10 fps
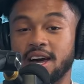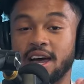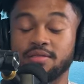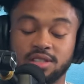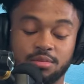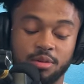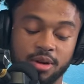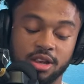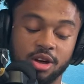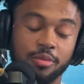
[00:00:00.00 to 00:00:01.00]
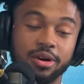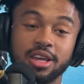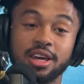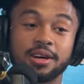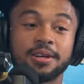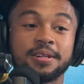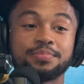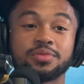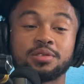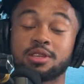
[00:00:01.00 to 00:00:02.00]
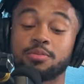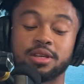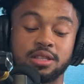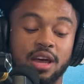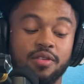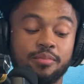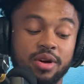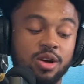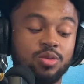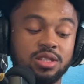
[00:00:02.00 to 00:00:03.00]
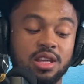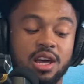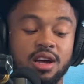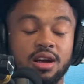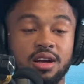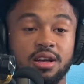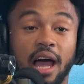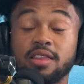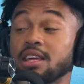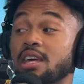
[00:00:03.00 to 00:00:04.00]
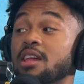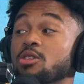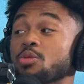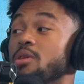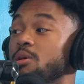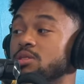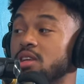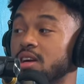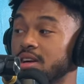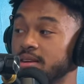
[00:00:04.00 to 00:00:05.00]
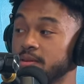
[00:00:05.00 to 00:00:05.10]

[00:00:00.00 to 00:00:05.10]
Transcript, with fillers: I haven't seen him in a minute though but yeah so but Devin Booker was there I think Kelly Oubre was there.